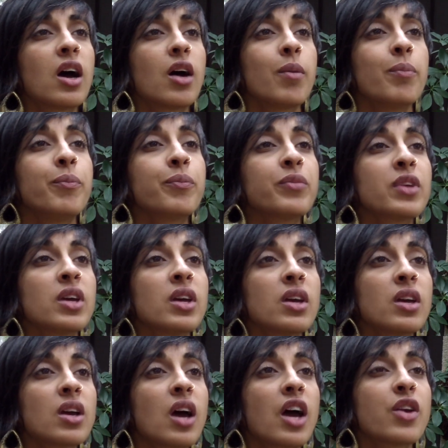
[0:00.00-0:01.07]
And
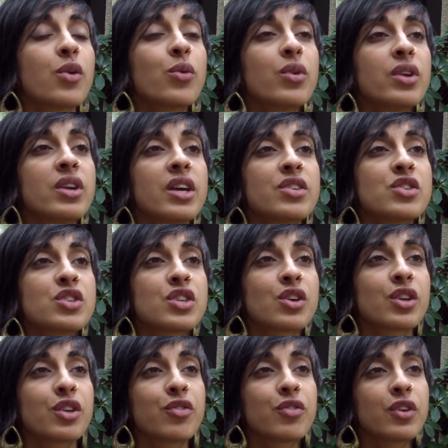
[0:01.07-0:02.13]
I don't
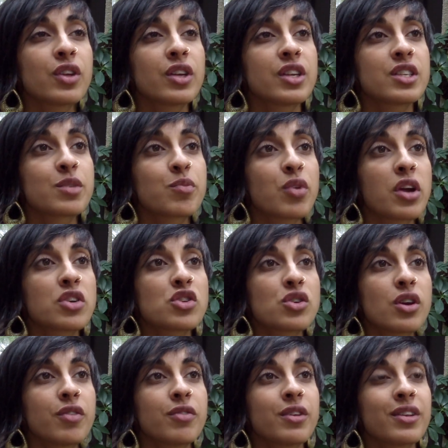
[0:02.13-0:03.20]
necessarily feel it as a
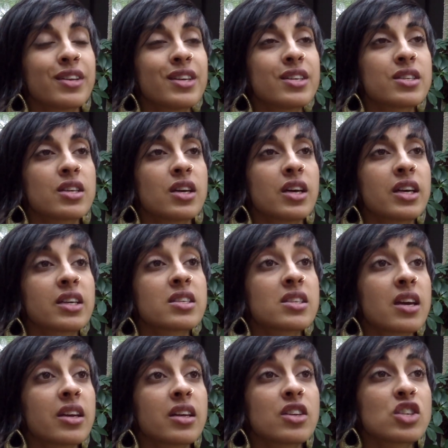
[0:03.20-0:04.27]
pressure. I feel it as an
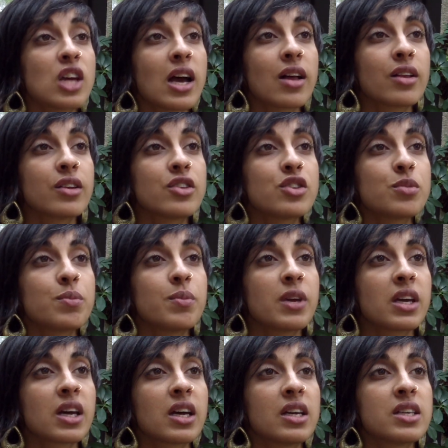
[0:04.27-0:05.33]
exciting challenge,
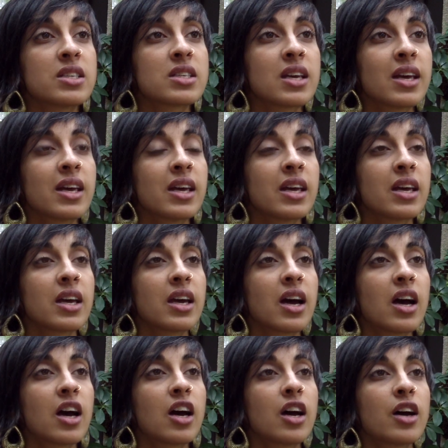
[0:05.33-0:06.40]
because
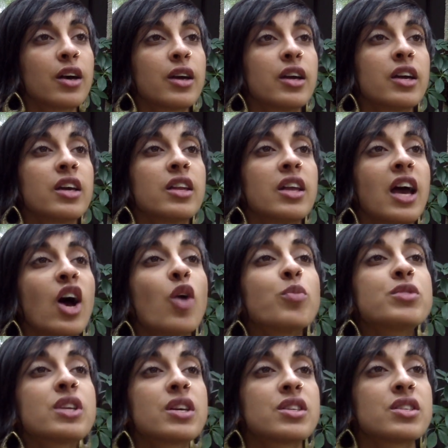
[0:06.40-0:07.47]
it
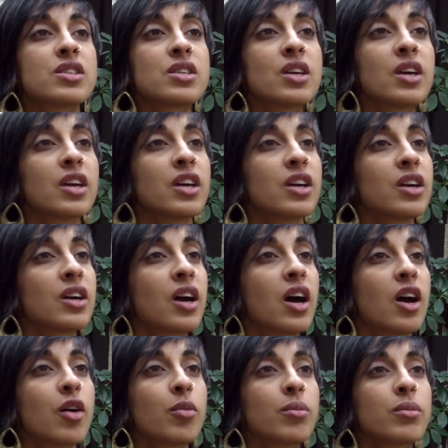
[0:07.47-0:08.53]
helps us
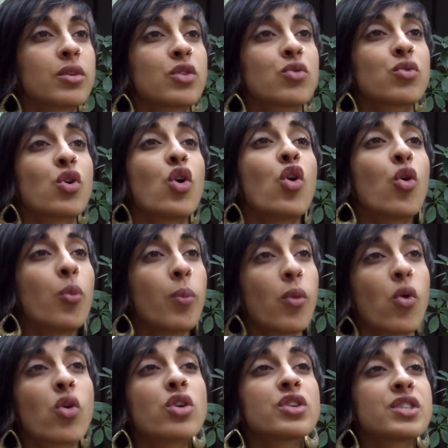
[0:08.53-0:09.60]
grow
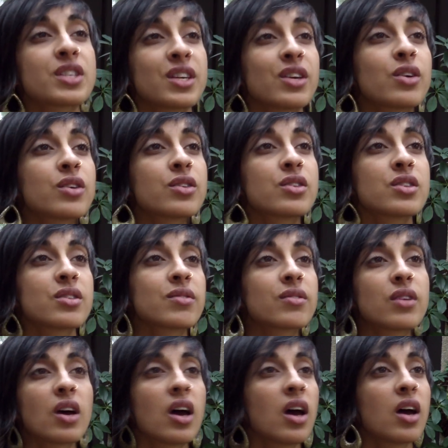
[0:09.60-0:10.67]
more skills